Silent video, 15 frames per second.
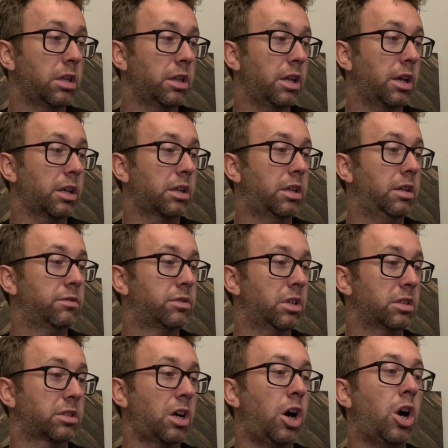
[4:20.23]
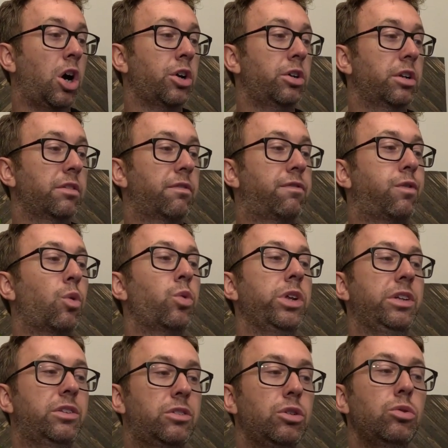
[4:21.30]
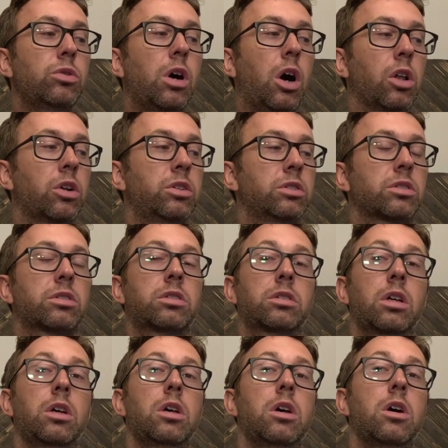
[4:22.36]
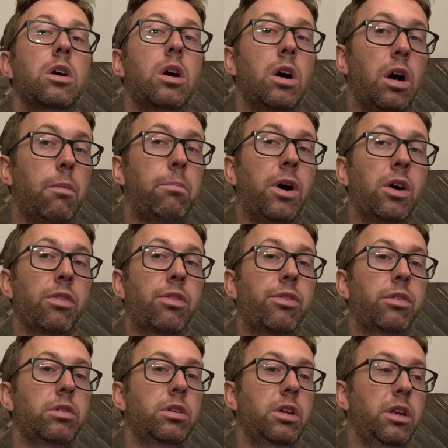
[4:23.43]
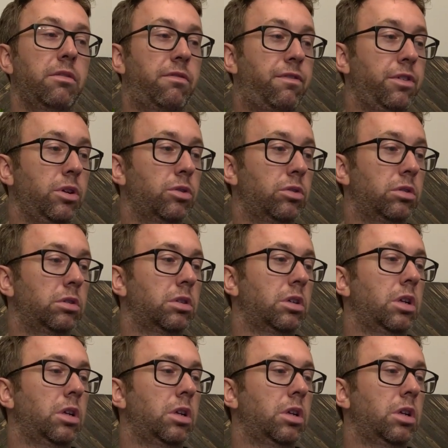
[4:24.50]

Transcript: That gives us $142 a month in fuel.